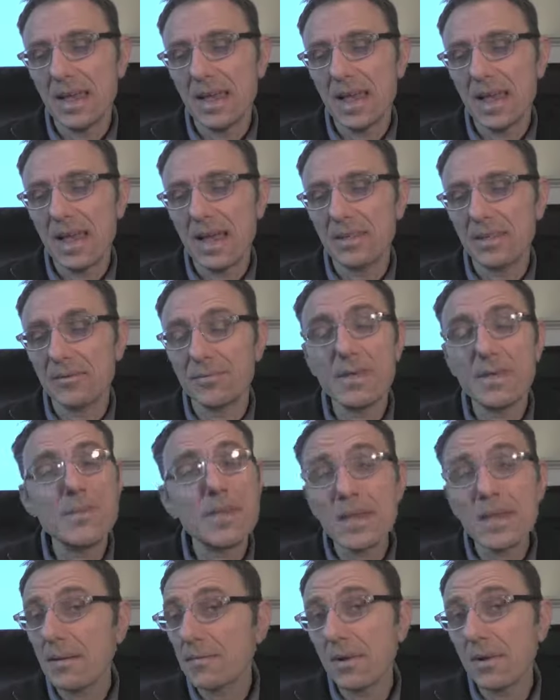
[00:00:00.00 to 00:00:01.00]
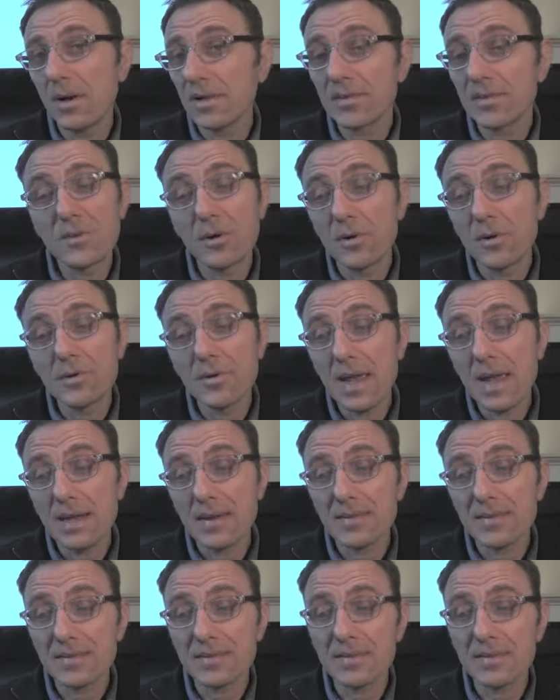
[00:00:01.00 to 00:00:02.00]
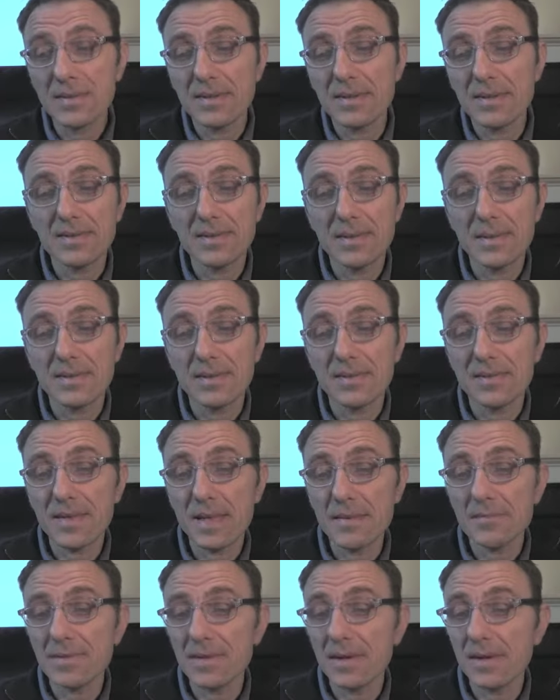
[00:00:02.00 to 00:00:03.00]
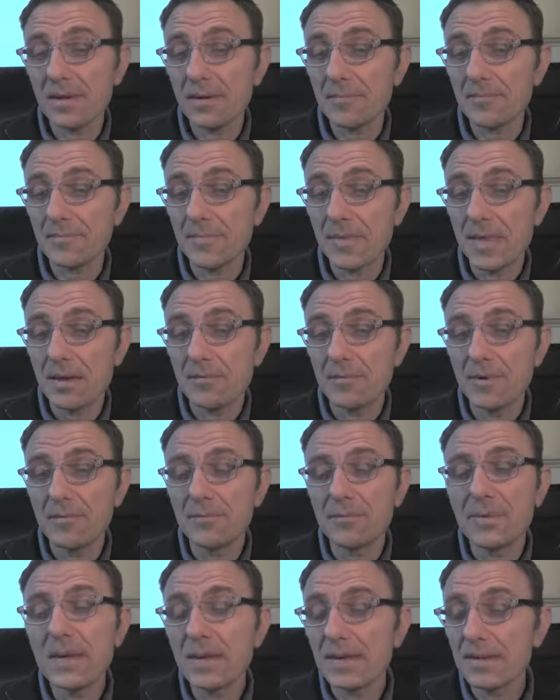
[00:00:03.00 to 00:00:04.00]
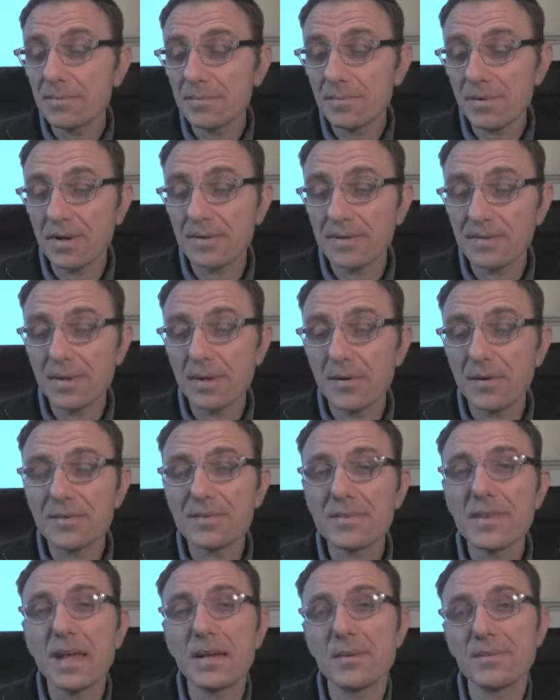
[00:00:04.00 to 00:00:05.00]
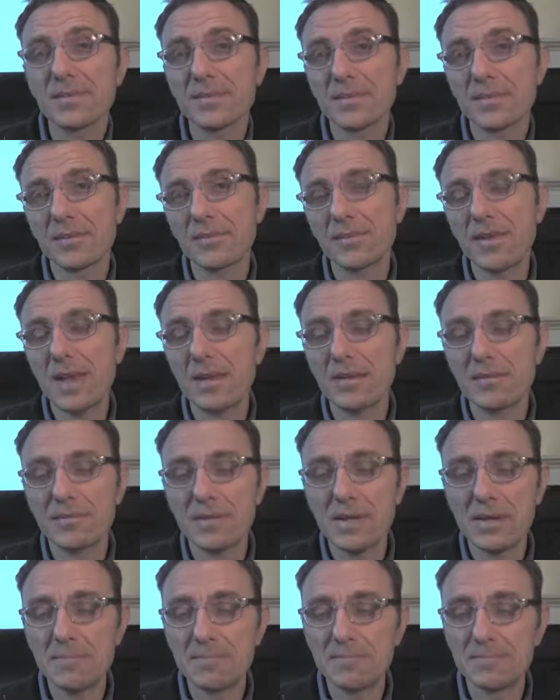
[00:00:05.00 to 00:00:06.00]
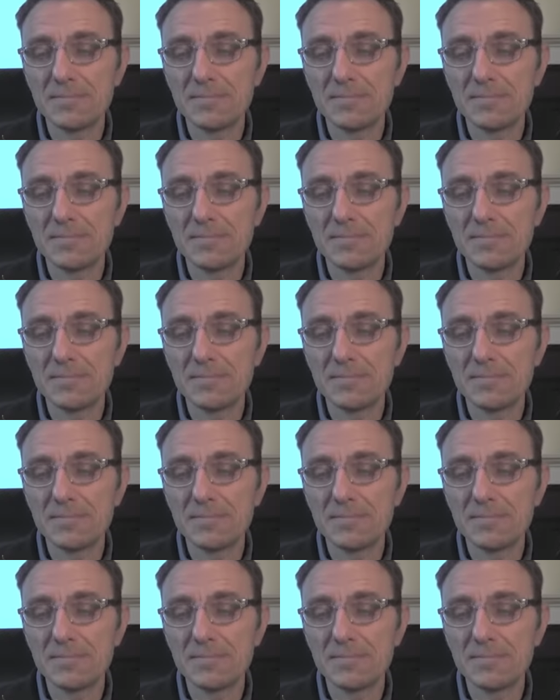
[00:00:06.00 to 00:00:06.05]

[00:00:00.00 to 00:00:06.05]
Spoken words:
And we become God's co-creators at the same time when we express ourselves creatively.